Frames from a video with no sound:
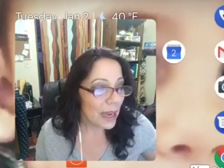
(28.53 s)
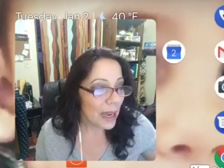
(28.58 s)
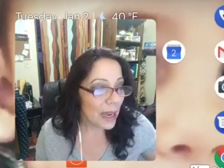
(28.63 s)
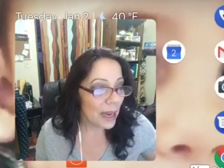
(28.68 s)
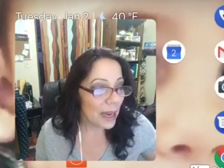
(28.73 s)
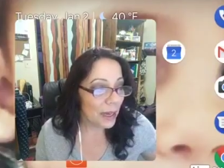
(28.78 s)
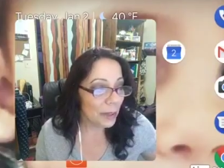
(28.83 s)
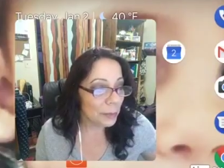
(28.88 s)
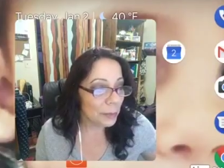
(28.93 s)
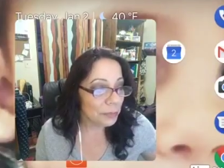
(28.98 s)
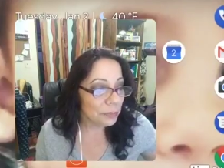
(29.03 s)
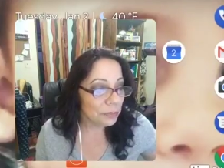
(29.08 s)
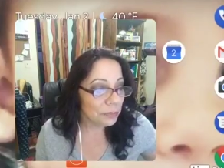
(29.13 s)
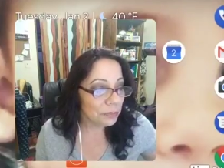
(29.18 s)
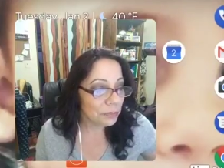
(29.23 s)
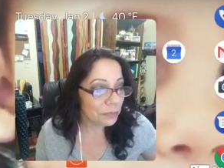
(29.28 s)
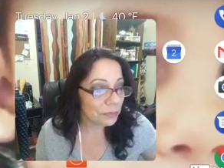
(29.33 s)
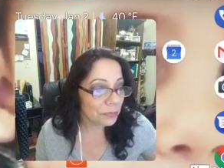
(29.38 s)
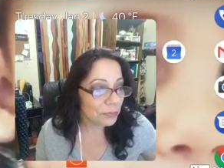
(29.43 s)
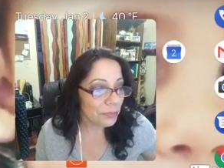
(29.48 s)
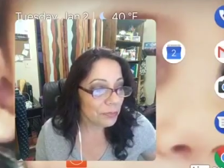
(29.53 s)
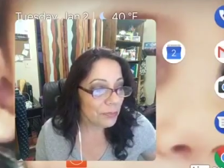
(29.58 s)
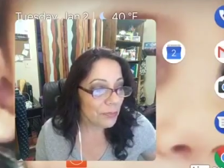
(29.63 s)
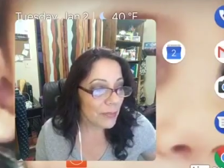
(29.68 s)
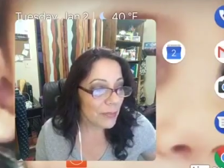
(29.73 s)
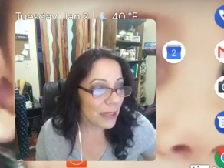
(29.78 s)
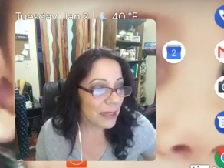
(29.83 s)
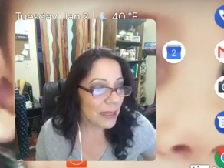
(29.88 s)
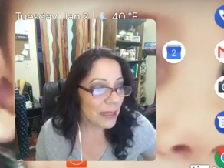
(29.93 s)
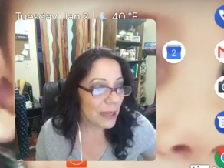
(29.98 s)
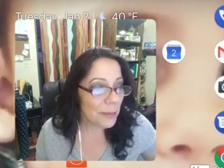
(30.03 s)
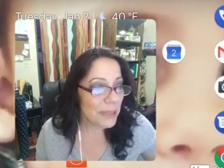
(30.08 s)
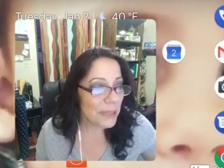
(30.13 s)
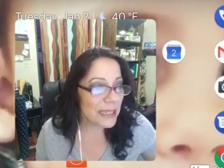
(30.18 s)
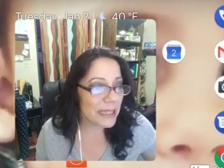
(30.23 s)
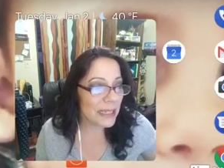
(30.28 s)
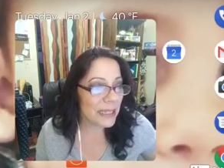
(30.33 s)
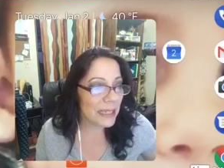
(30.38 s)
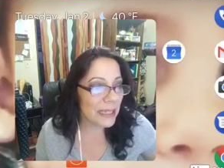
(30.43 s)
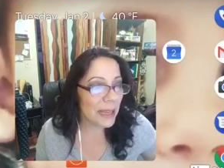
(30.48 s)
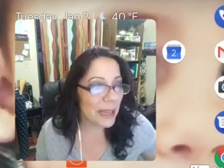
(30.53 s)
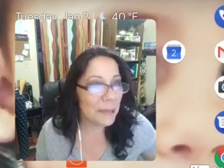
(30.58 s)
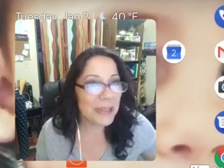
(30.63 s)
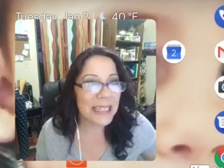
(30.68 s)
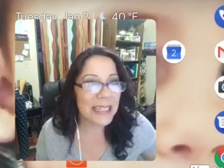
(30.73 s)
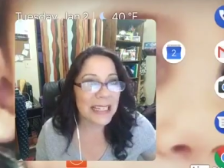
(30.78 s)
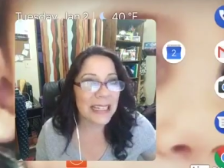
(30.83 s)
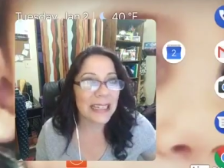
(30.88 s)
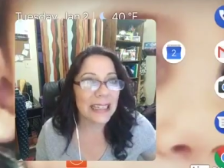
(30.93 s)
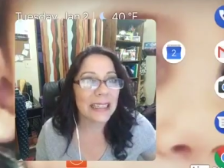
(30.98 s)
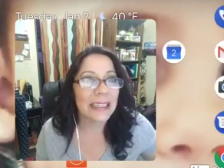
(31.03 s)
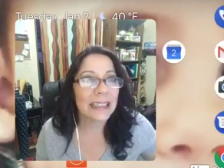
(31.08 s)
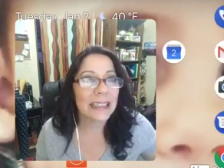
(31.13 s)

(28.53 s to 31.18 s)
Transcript: Let me see.